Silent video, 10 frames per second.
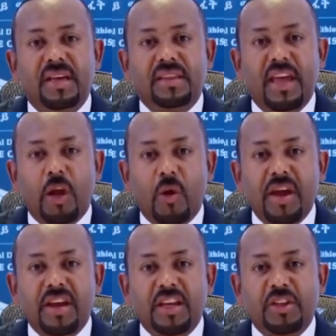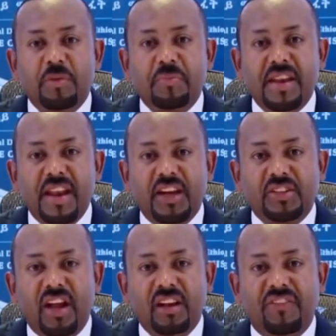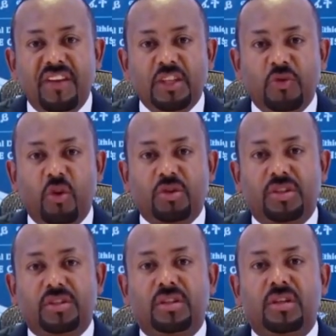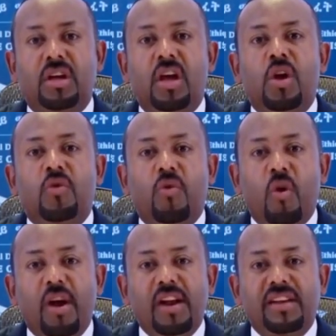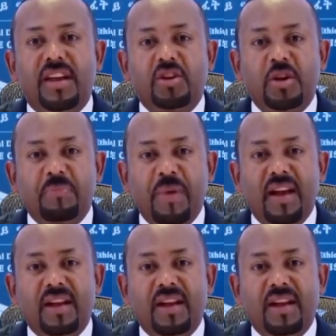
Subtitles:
provides teachings in multiple languages, in Amharic, Orominya, Tigrinya,